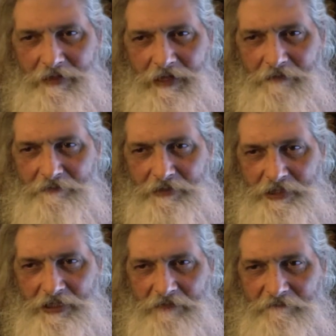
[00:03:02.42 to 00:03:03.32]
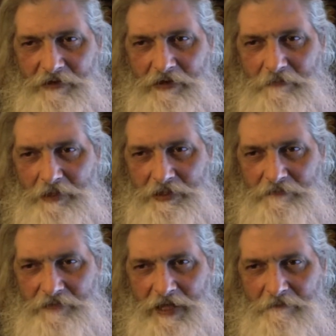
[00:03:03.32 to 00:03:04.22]
I haven't seen very much
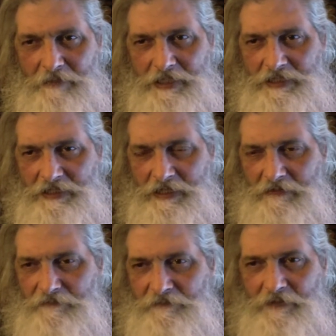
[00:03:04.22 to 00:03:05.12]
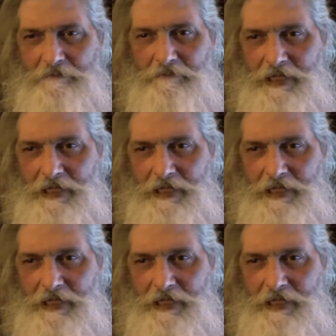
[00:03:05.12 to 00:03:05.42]
of that myself on